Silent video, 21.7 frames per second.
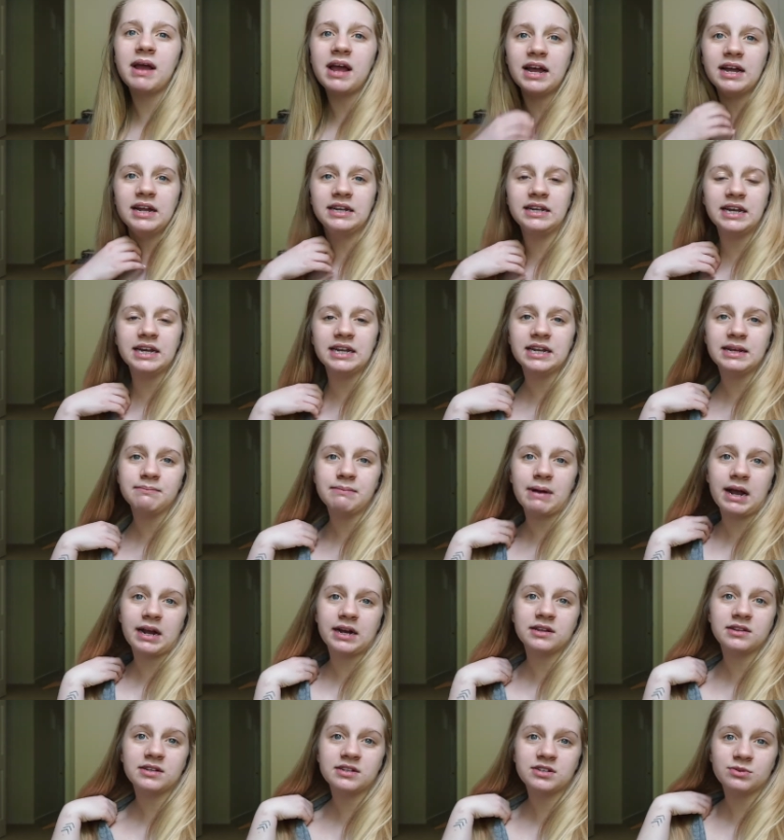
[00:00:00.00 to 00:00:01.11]
and getting
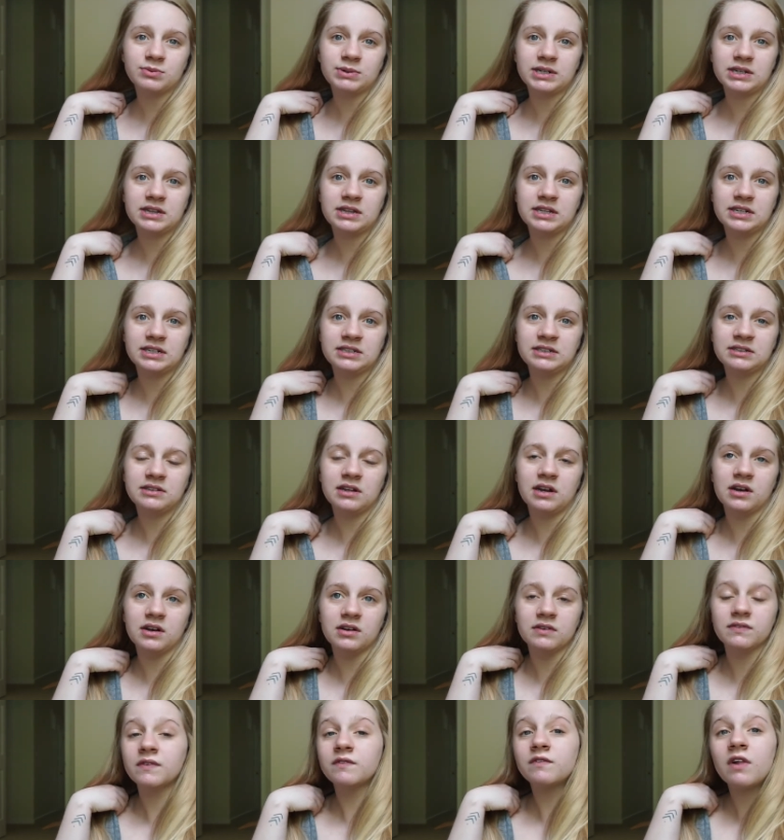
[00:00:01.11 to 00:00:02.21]
back in the swing of things
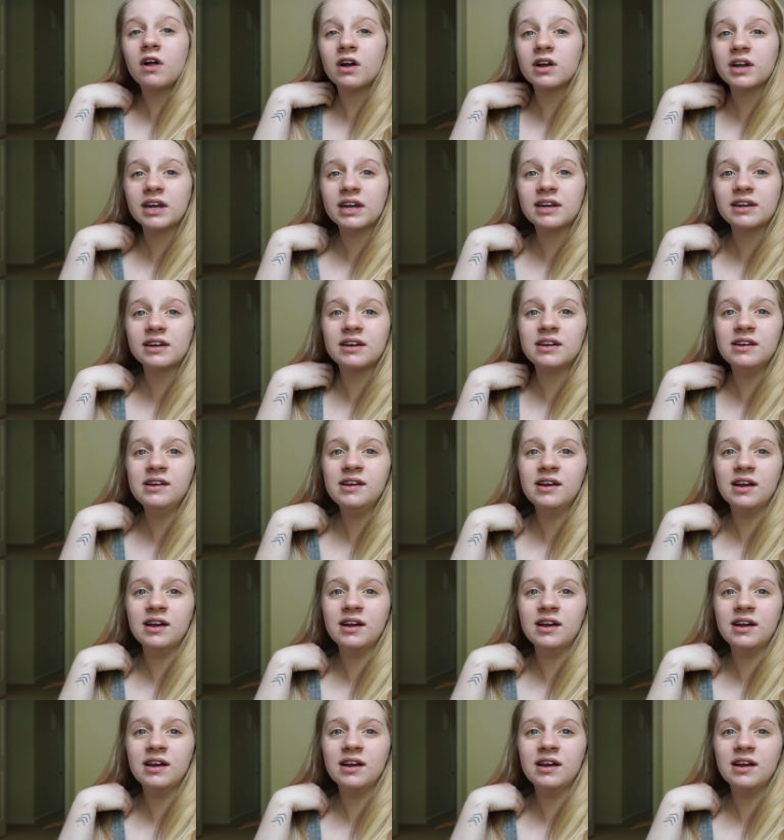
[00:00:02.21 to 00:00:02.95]
of vlogging.